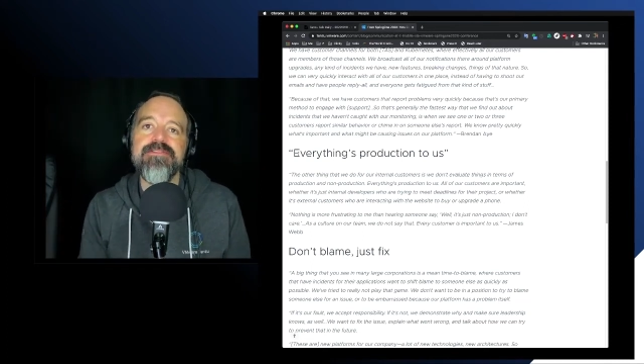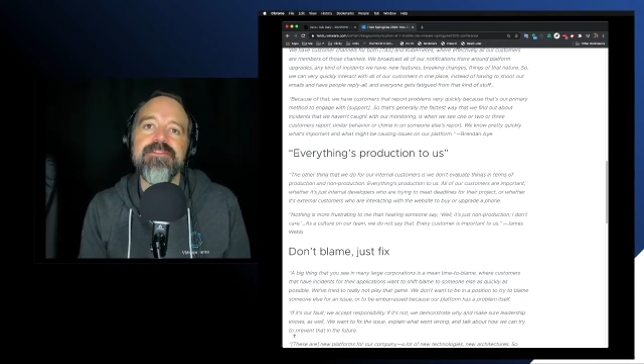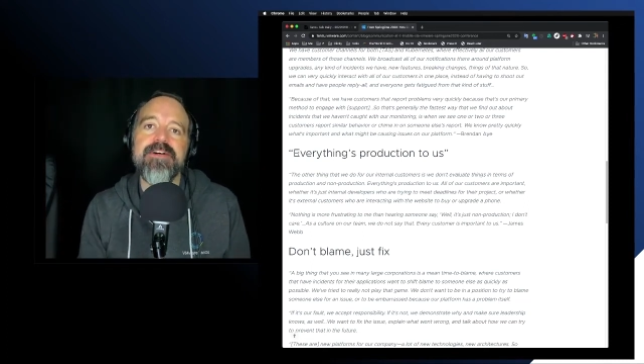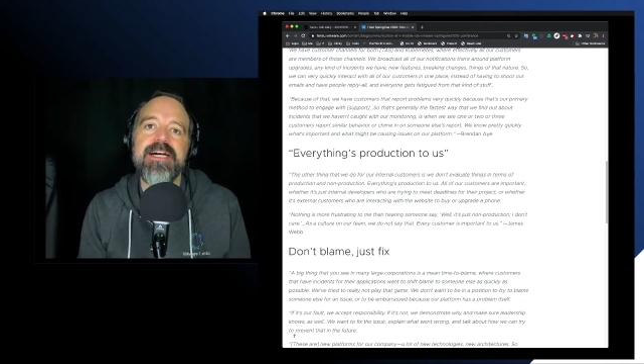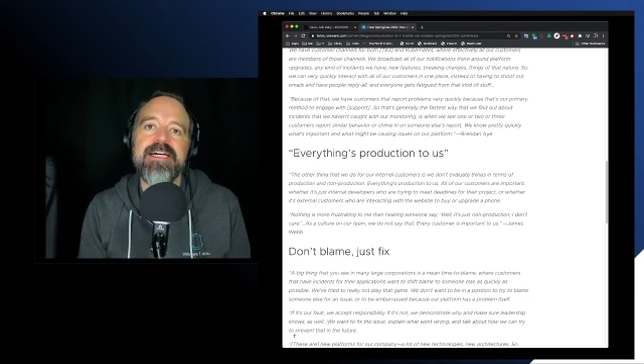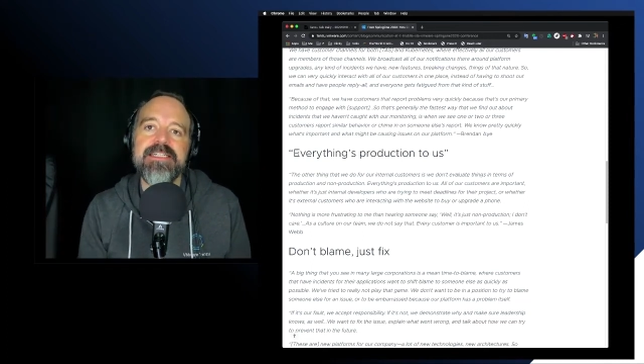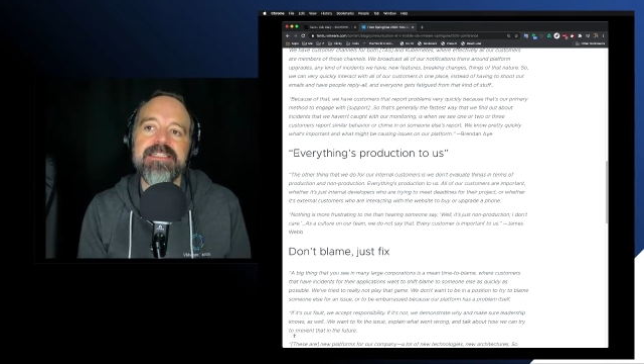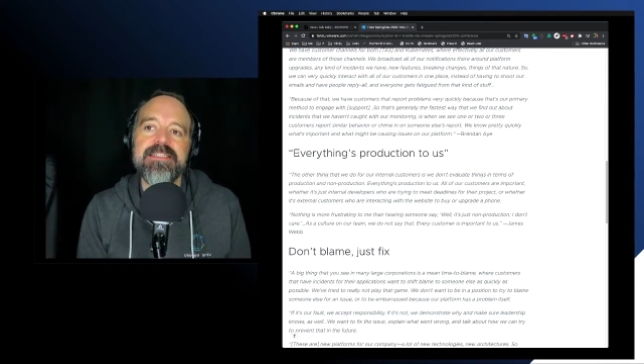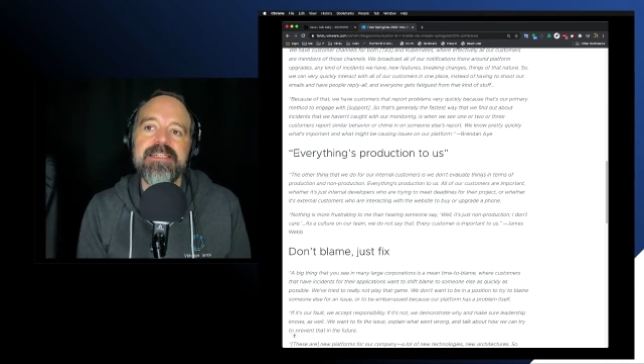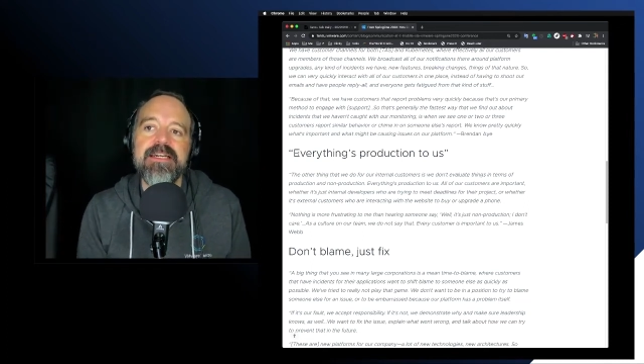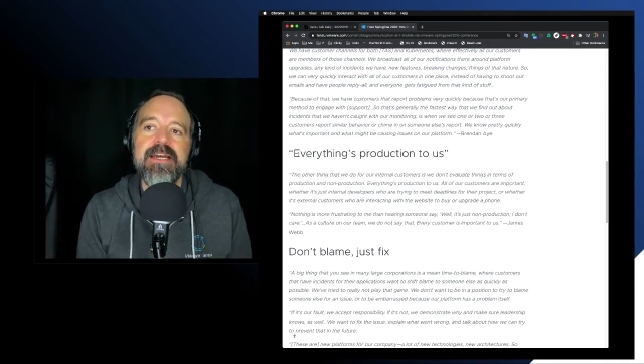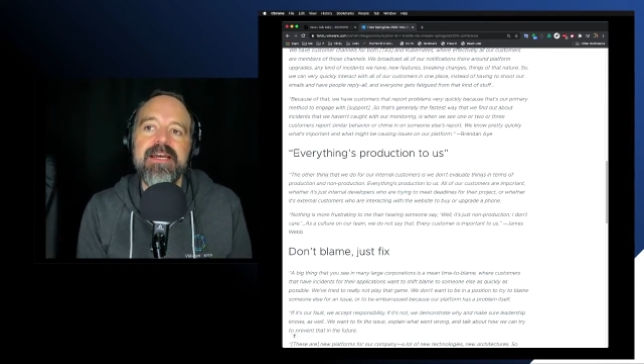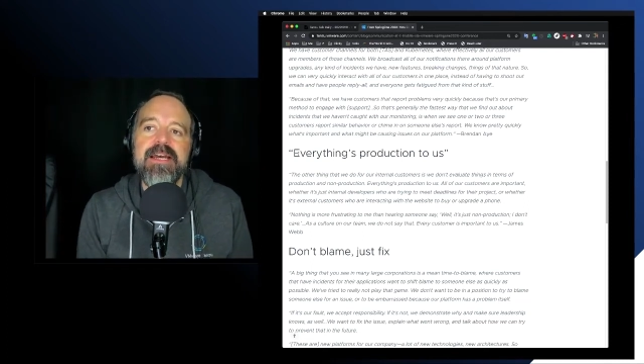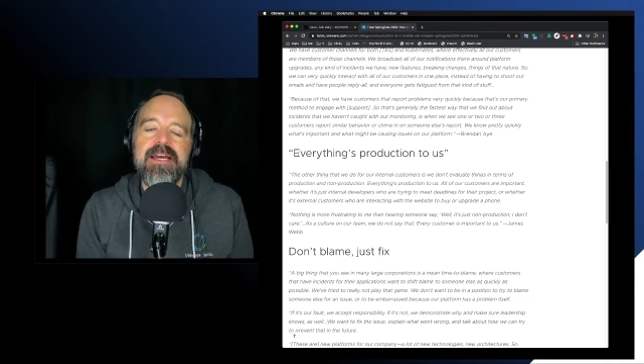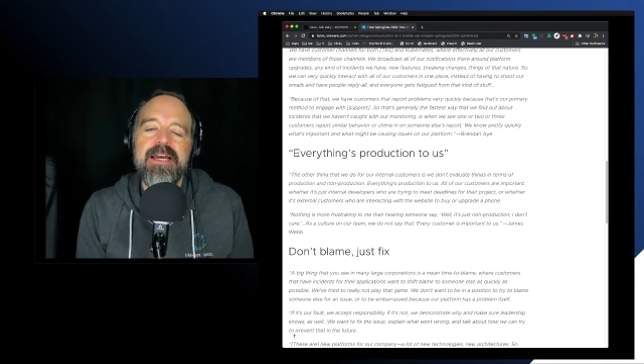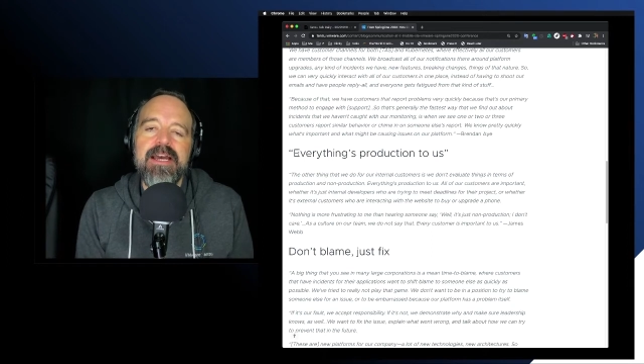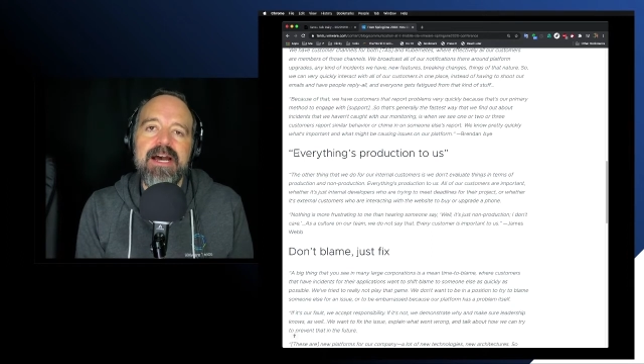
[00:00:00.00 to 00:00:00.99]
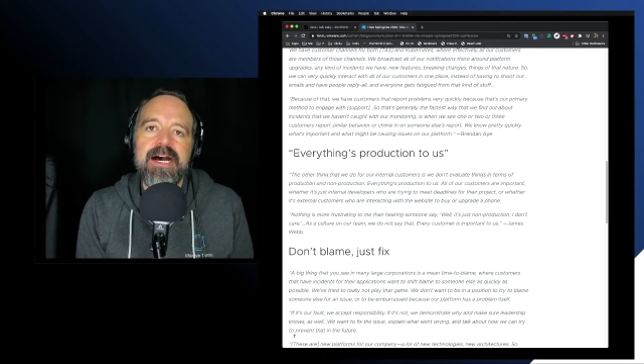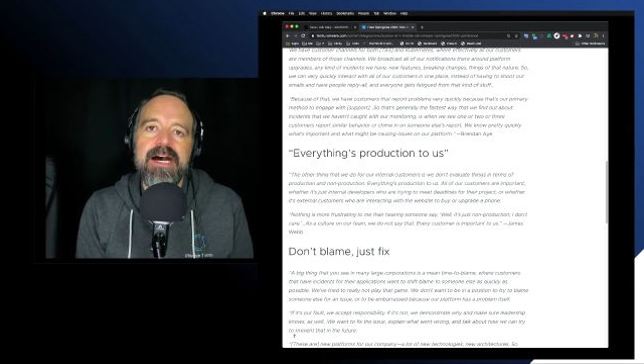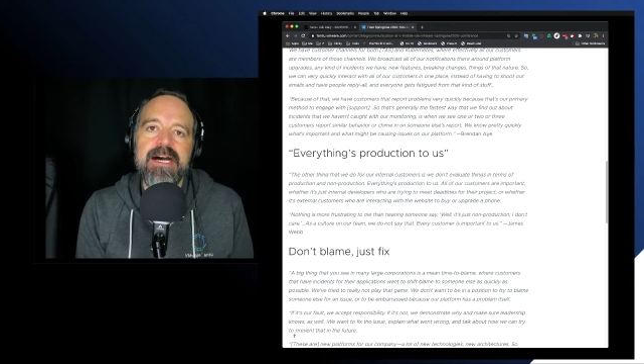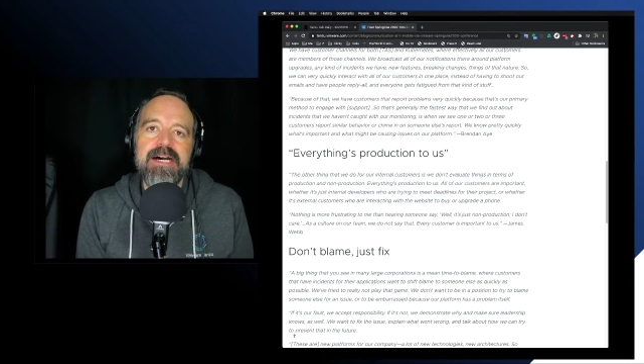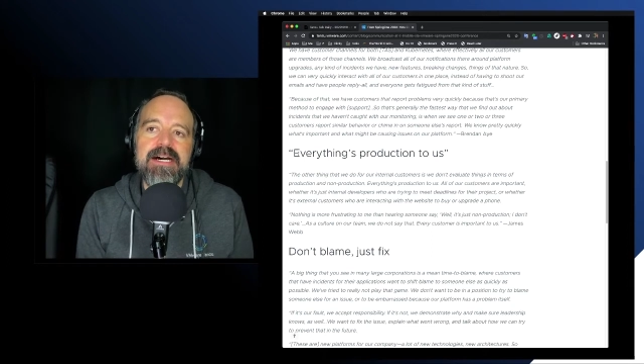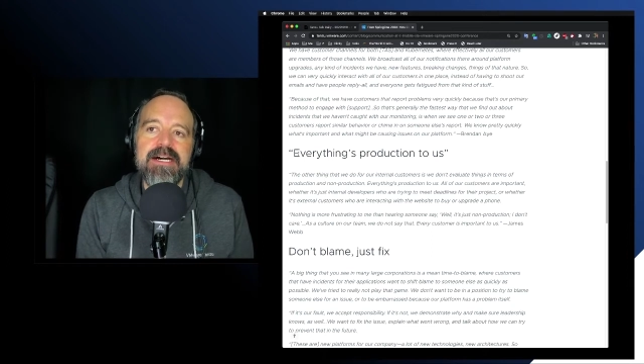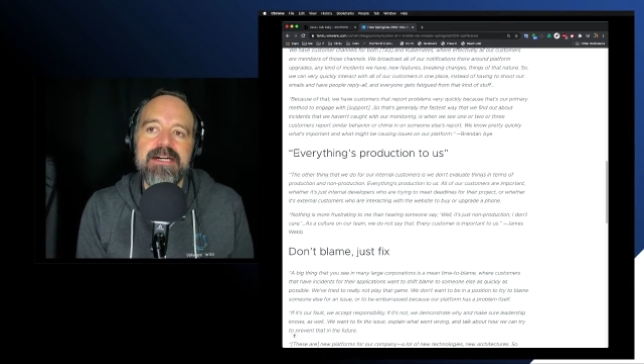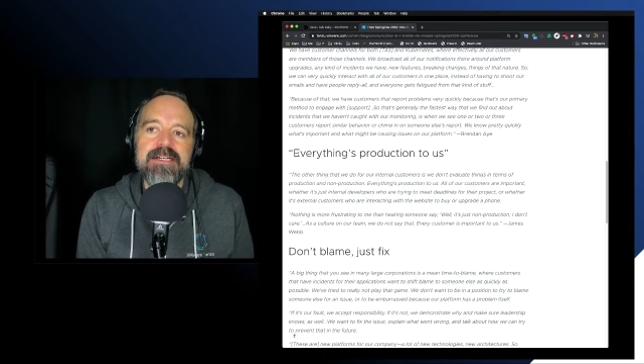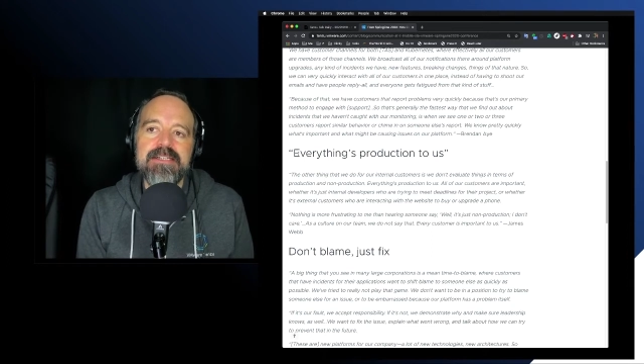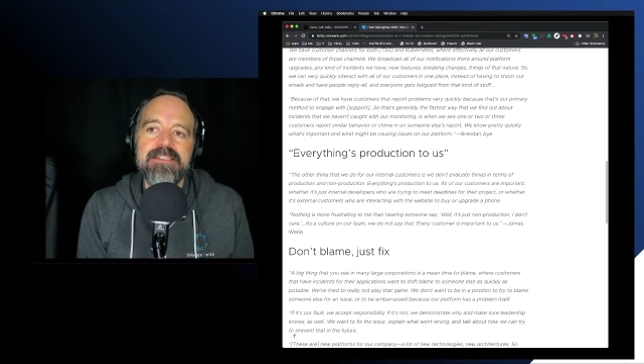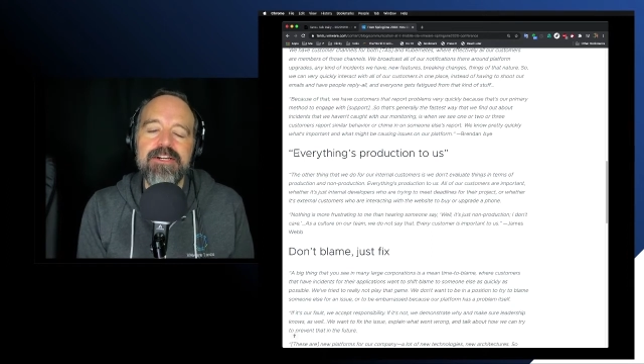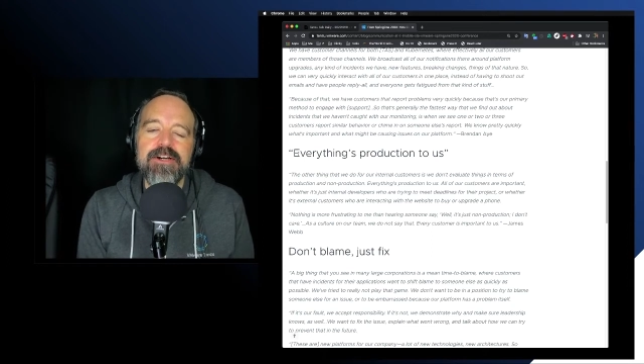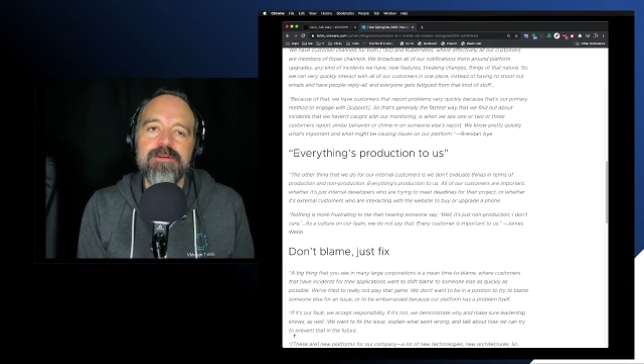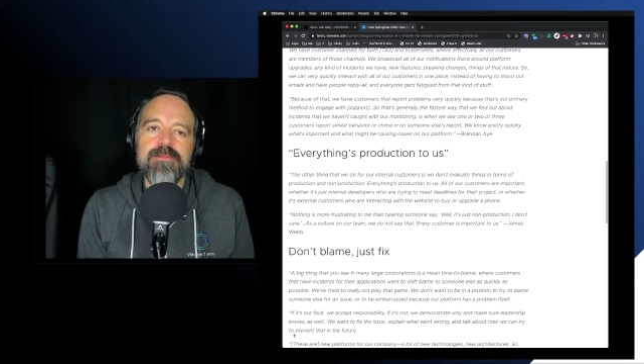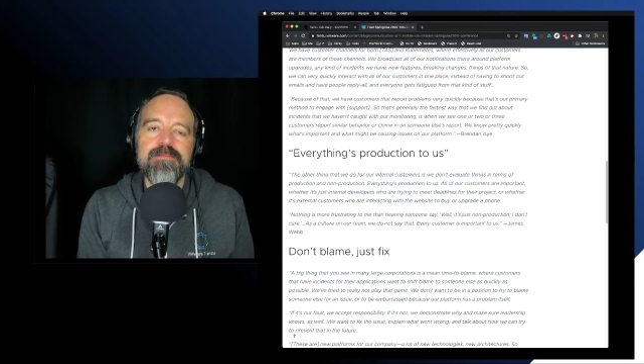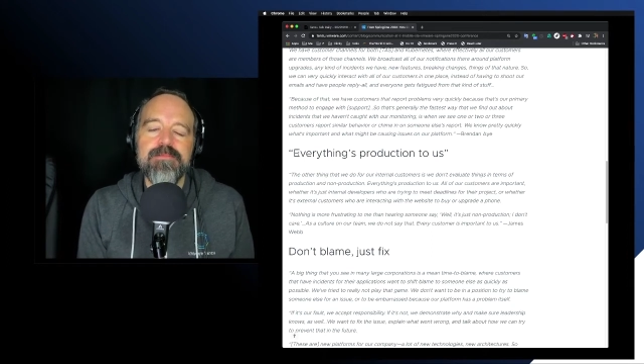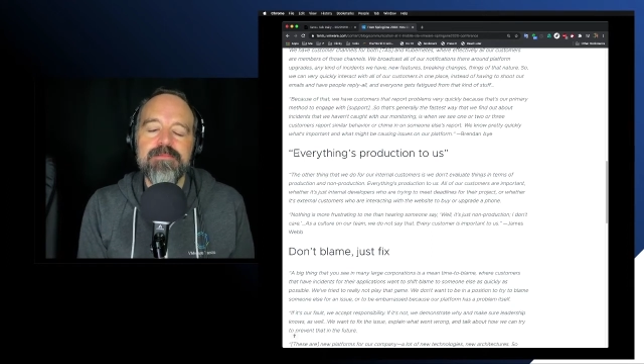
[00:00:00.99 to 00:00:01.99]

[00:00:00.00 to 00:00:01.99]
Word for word: find, uh, you know,